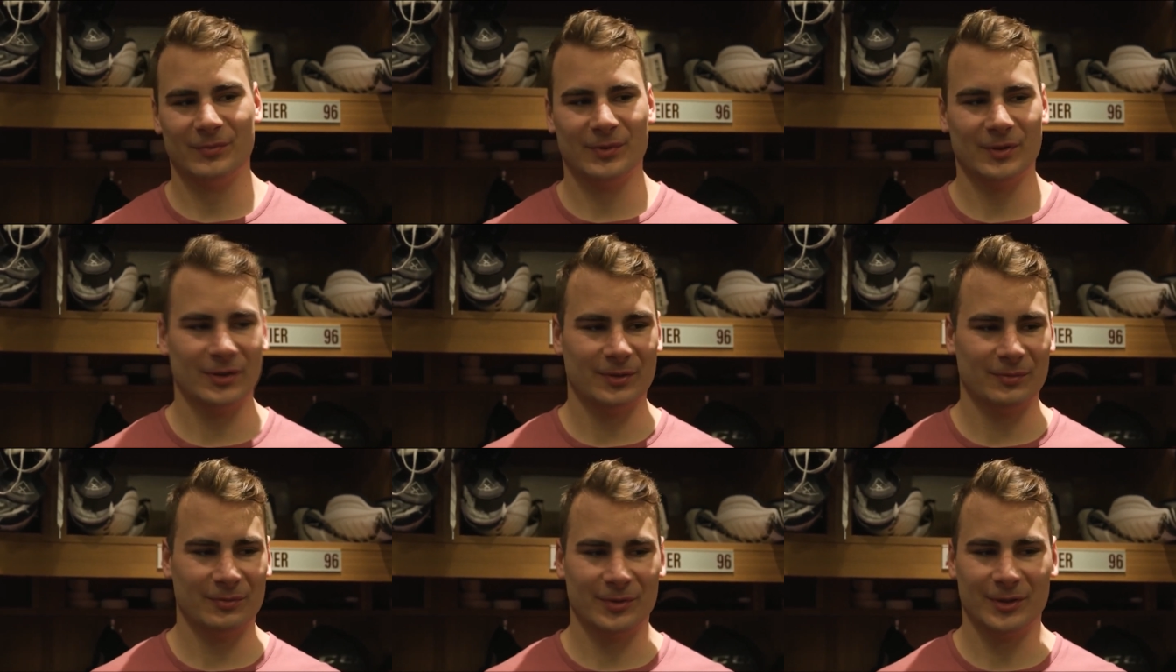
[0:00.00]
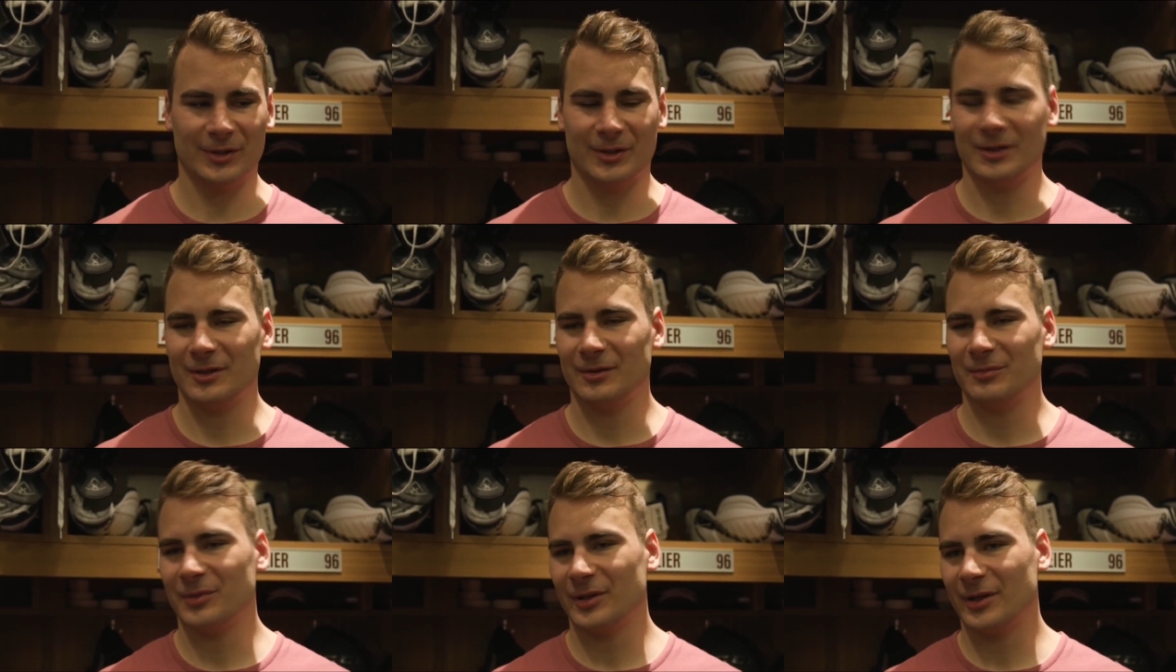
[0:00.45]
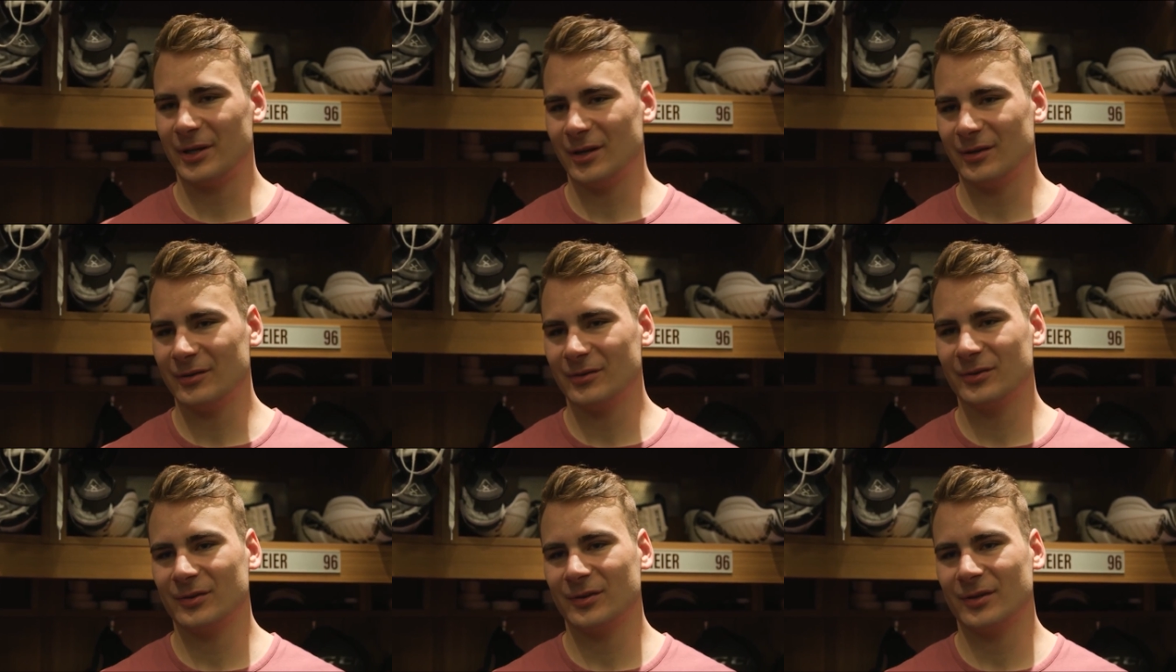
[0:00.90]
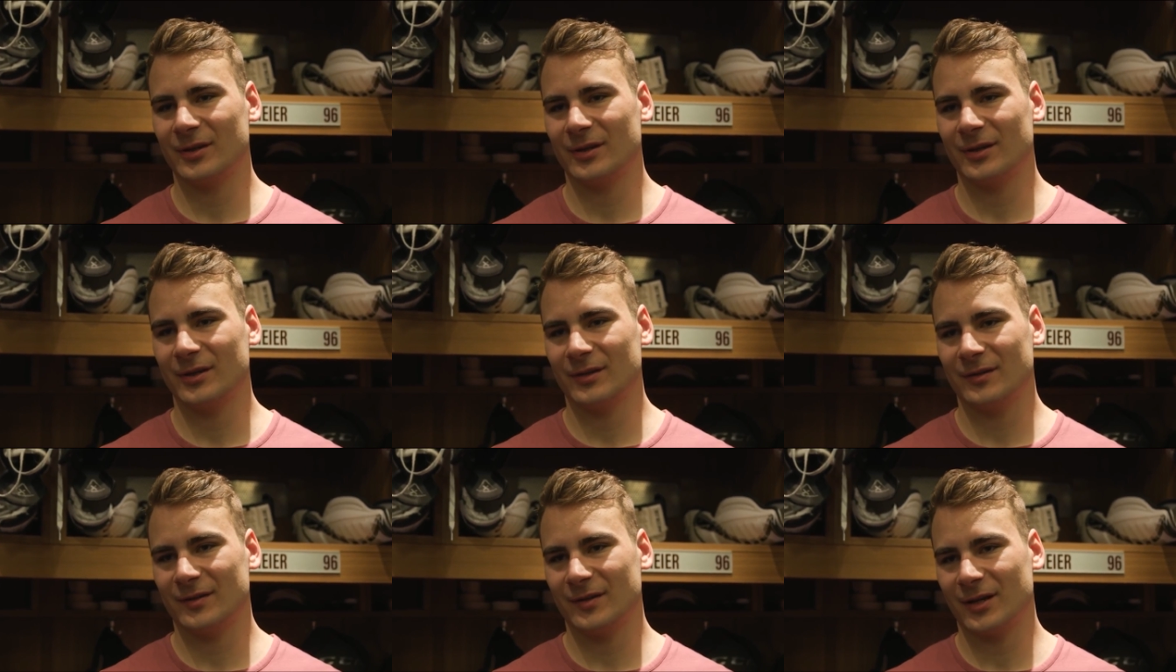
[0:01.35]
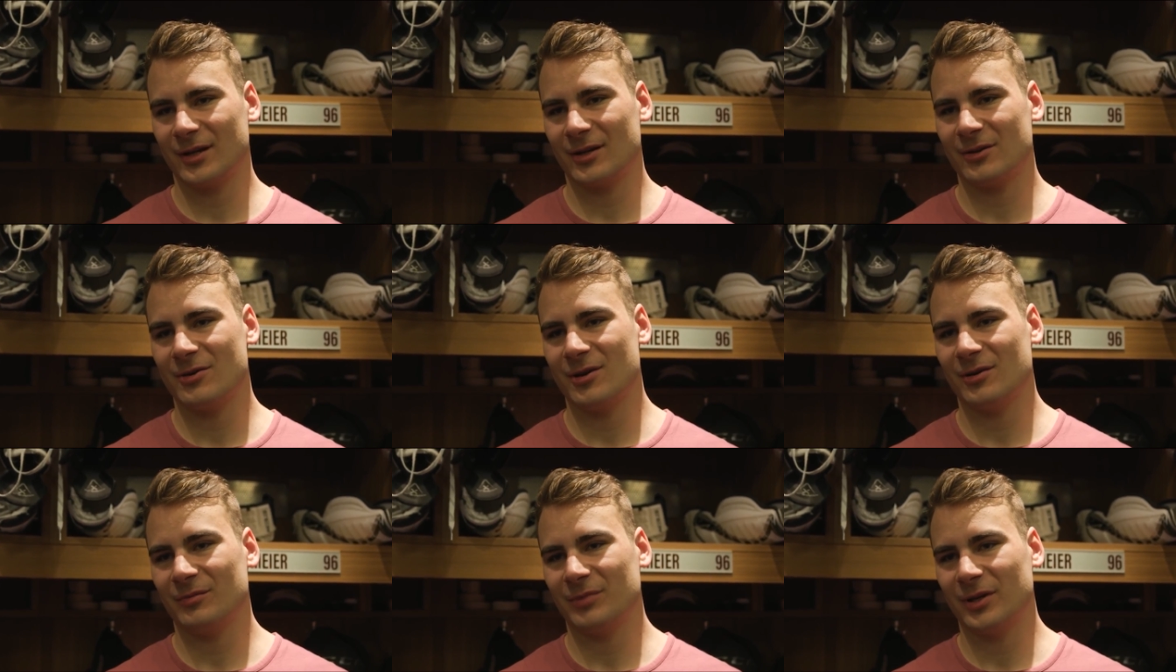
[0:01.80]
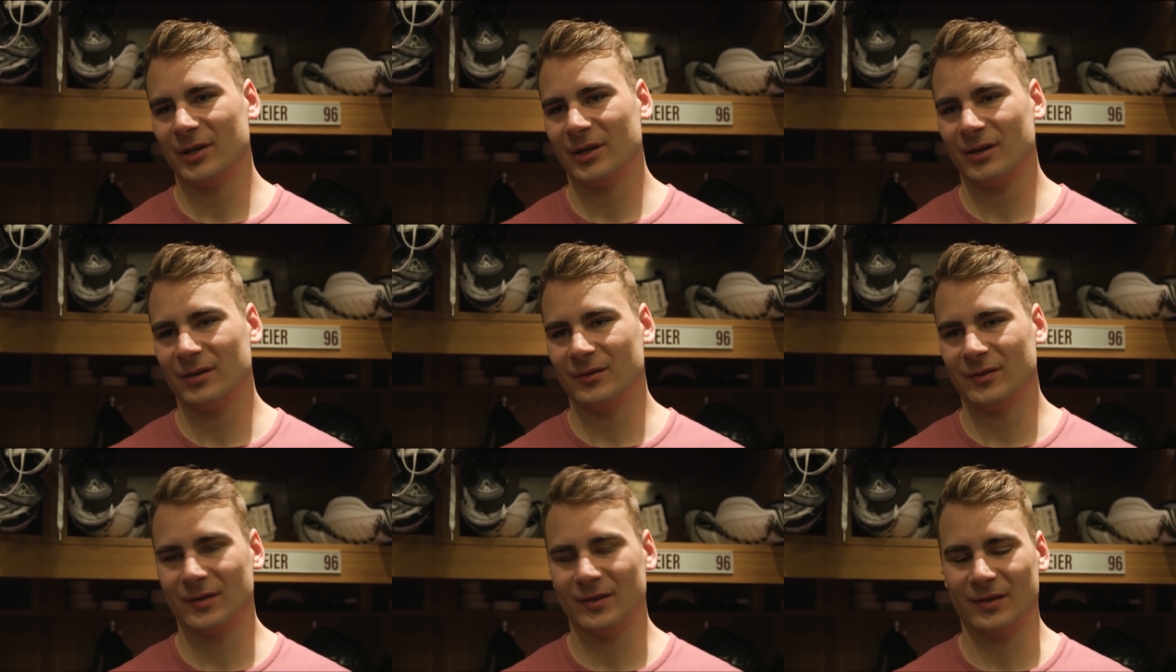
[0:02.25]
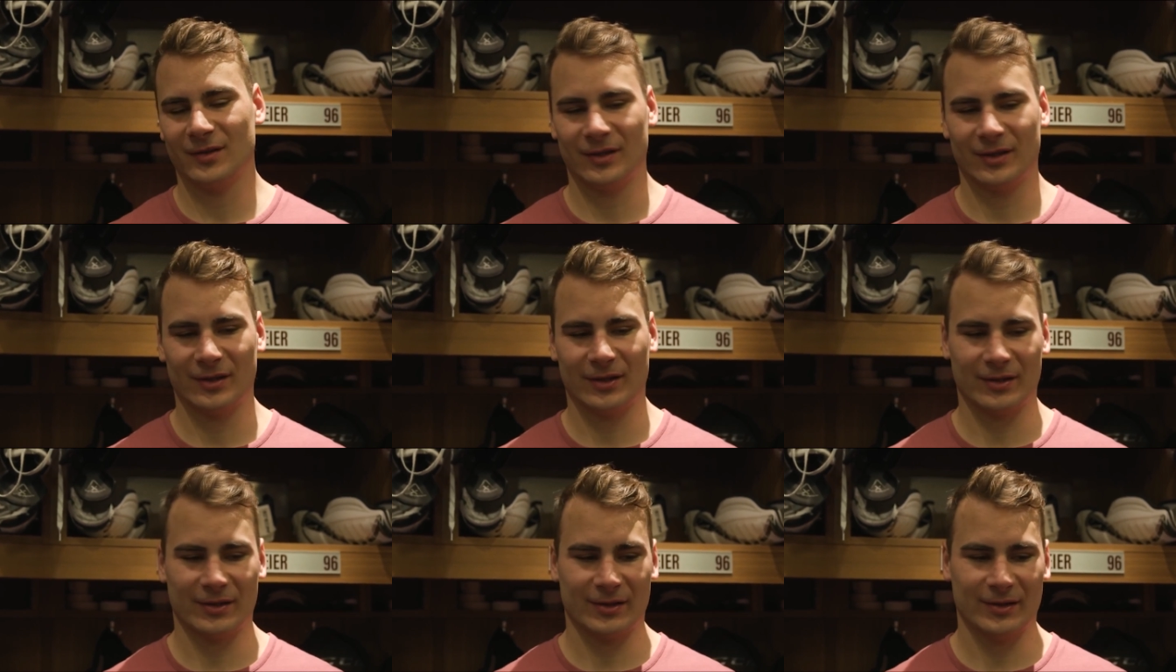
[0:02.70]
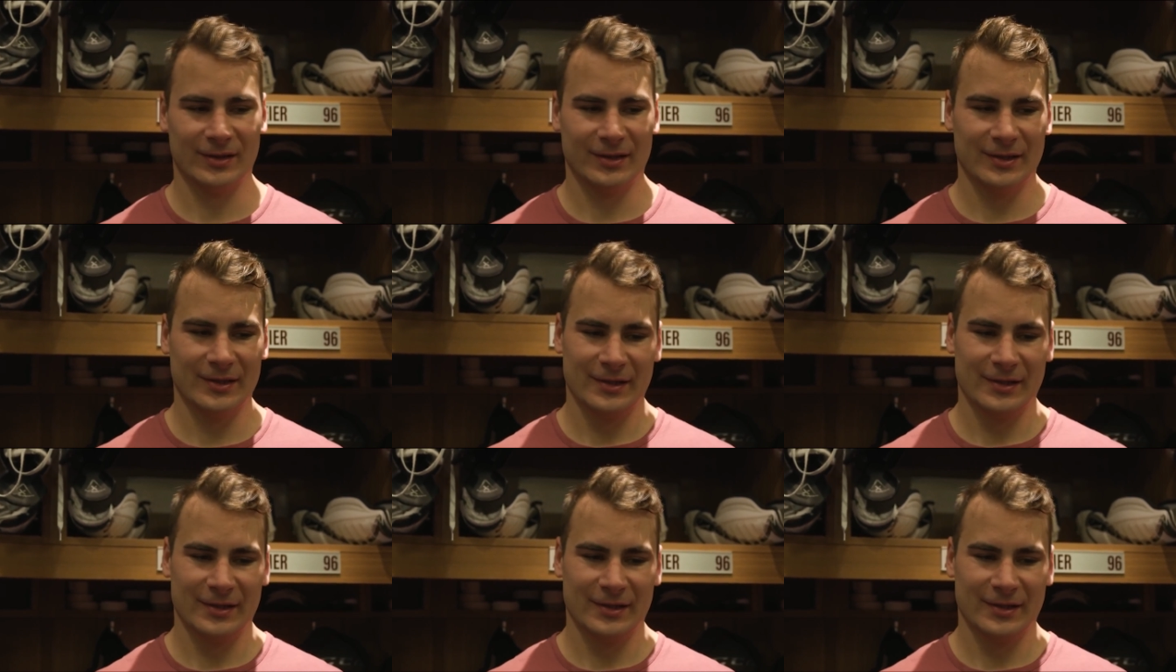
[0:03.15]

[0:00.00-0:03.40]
being being in the playoffs, uh, second round playoffs, I think uh,